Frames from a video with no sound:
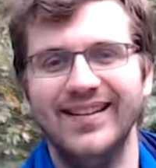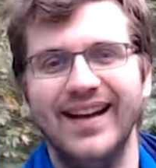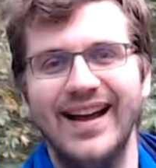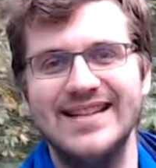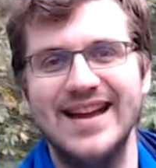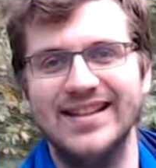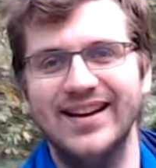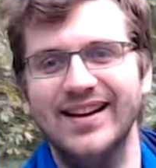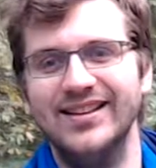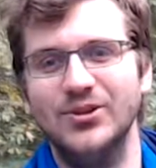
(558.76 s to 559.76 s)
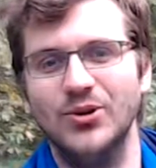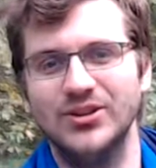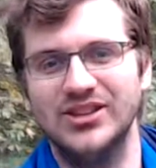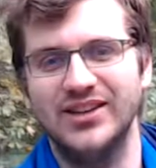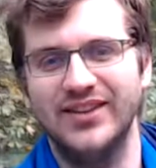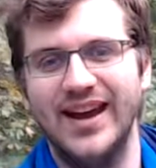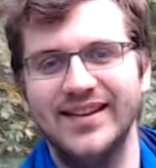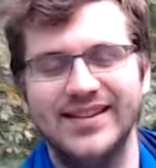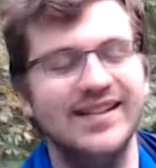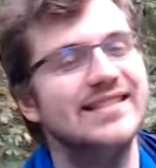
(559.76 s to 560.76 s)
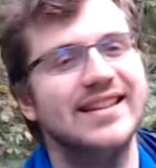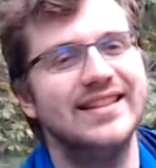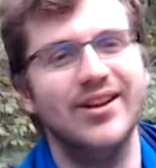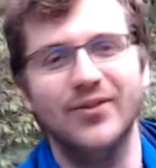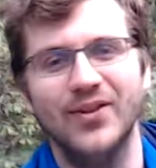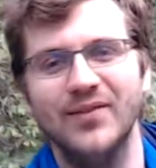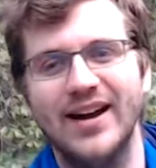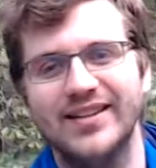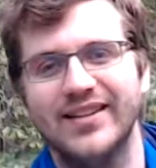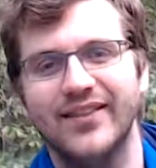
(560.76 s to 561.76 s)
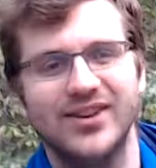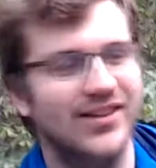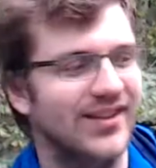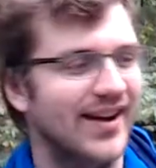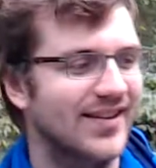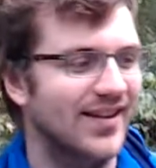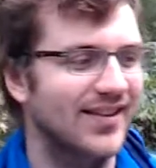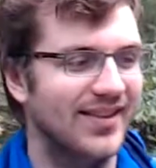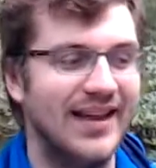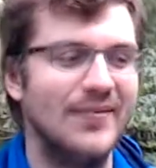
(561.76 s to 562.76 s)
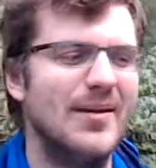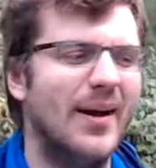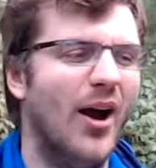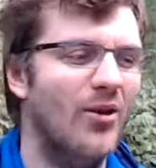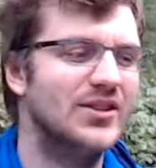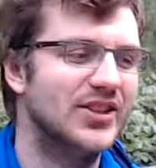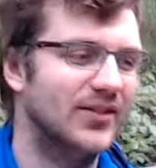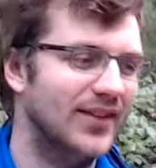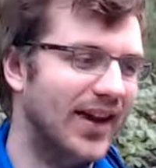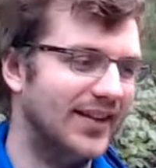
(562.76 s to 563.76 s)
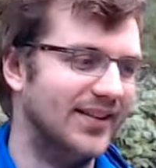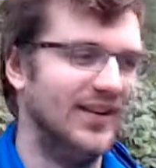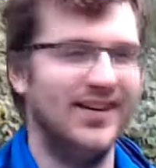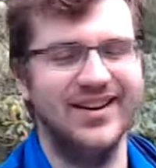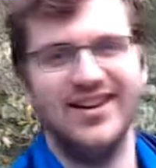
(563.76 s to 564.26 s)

I take the Google certifications and go for the Microsoft certifications. Then I make my own certification.